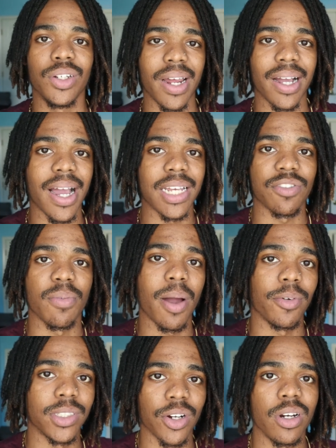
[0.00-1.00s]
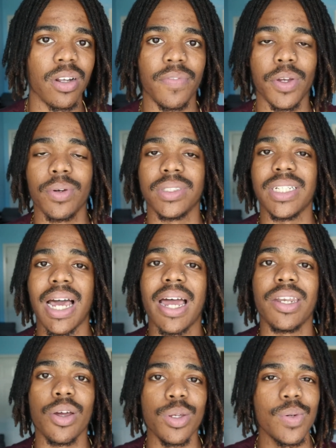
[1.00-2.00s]
So now guys, for my returning viewers, now
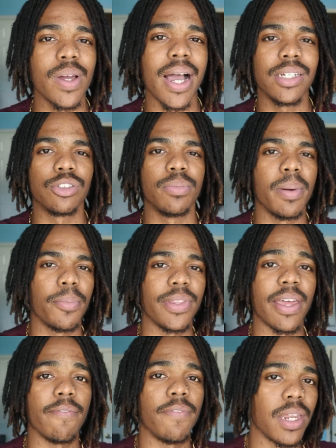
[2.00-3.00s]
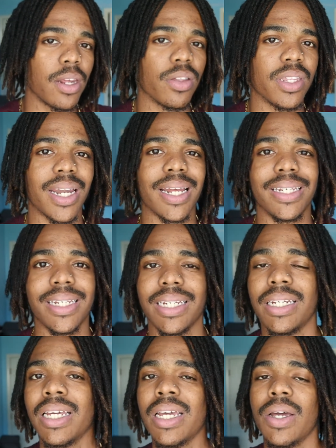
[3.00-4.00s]
I know you guys remember that video that I
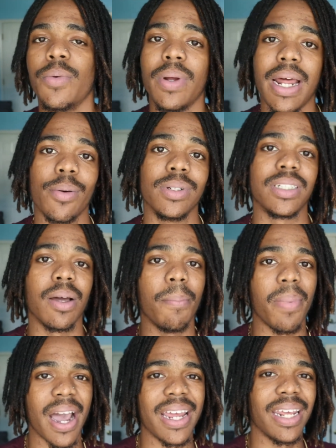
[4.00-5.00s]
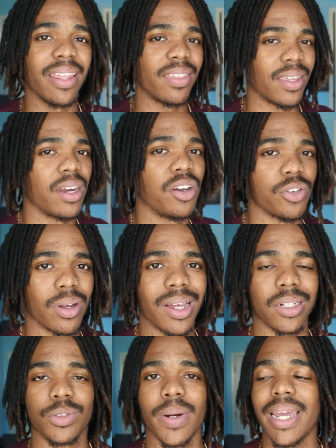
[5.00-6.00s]
did when I was combining thinning
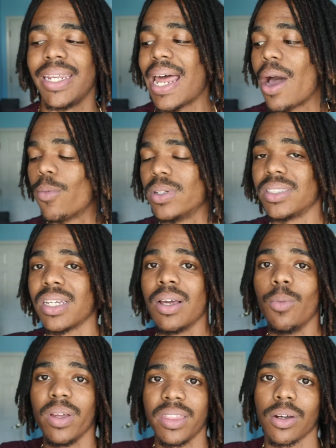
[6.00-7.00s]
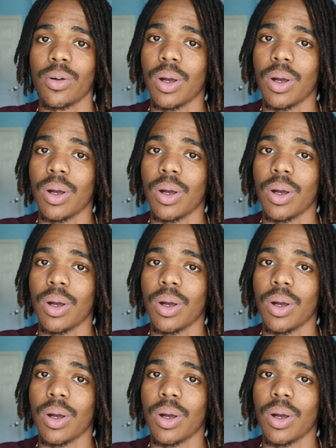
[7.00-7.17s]
dreadlocks, right? And that was with the